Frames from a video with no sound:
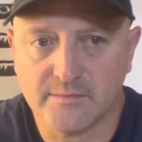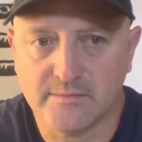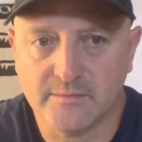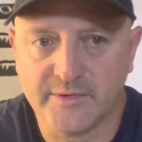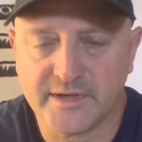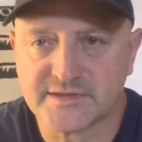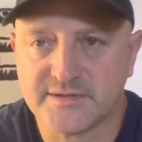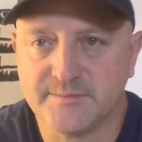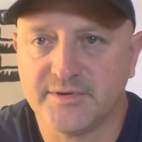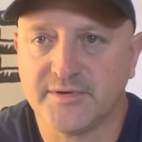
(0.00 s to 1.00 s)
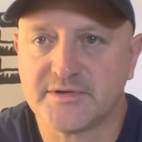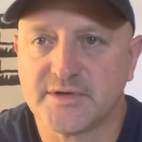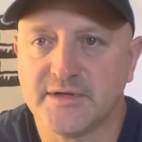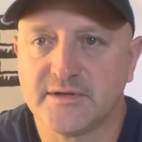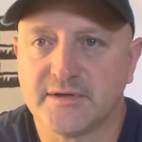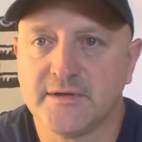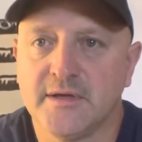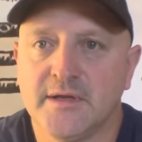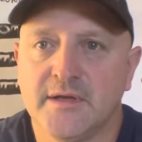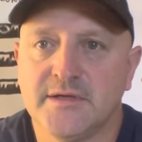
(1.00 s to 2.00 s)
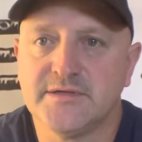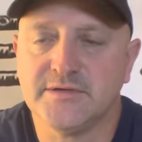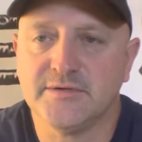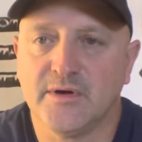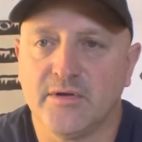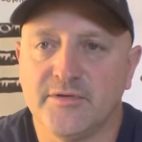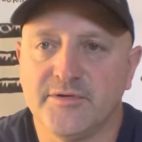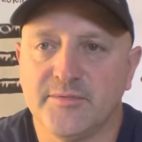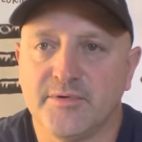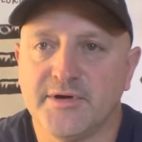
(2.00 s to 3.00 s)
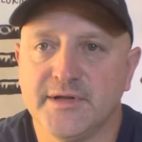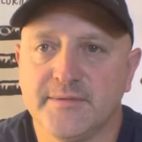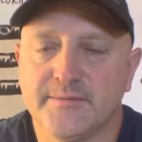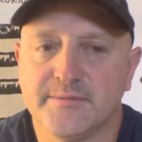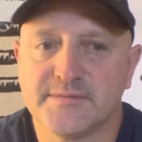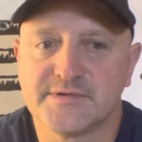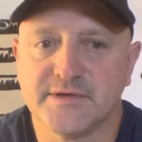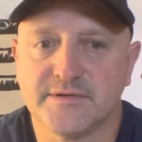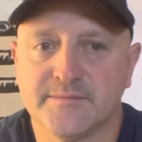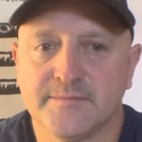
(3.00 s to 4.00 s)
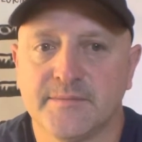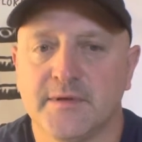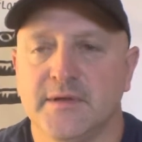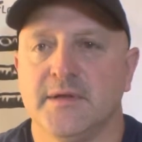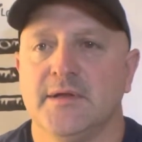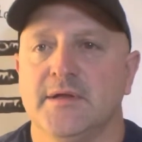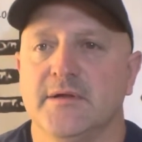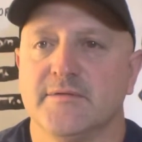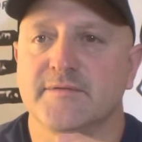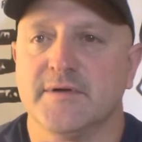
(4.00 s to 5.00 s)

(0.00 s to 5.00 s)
we custom build a trailer to haul the debris. So if